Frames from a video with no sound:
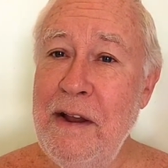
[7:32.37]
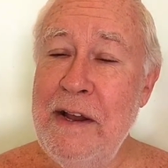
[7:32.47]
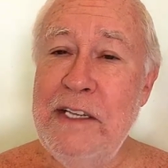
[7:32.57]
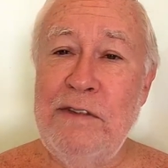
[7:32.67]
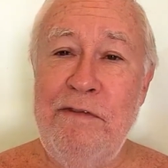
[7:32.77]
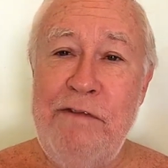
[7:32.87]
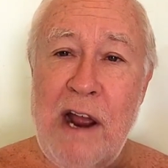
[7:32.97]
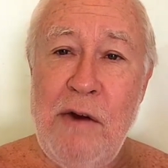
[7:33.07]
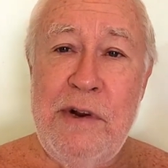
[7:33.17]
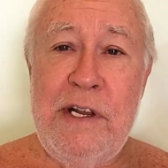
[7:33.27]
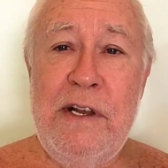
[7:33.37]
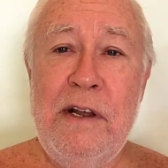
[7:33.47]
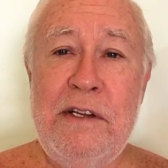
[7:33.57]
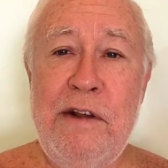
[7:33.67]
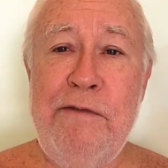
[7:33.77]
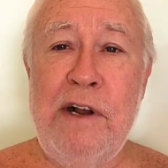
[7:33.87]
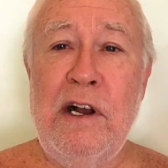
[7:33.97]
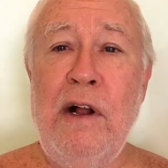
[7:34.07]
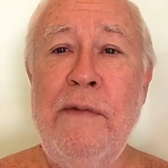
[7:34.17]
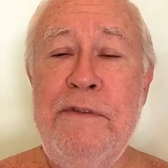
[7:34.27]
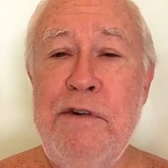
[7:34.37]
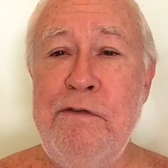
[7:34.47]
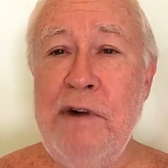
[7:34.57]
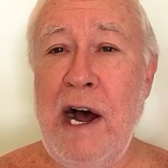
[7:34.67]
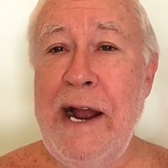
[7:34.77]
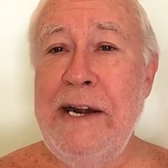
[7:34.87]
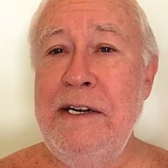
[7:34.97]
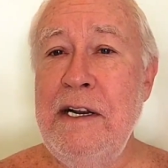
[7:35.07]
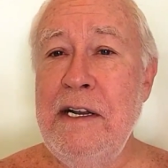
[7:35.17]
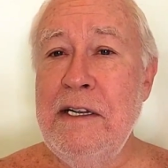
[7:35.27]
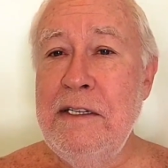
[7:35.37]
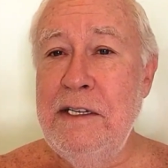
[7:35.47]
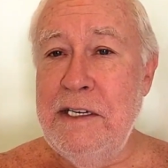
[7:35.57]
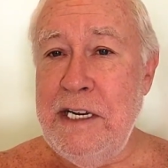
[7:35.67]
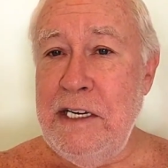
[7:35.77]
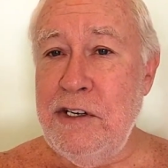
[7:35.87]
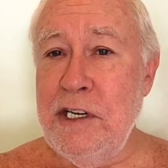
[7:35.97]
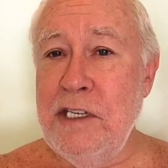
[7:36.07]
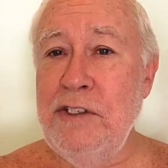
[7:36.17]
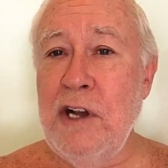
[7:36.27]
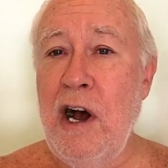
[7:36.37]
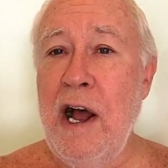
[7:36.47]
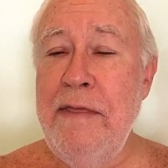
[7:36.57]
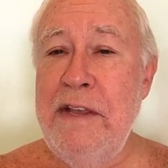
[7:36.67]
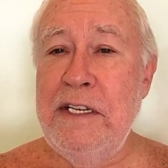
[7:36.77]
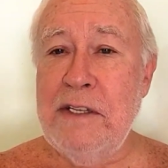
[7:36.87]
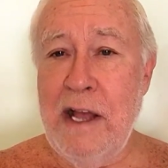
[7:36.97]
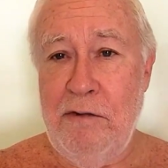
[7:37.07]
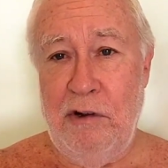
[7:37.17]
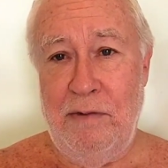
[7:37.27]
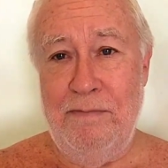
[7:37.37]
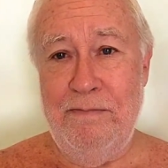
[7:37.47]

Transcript: It's very difficult to find the teachings on this level.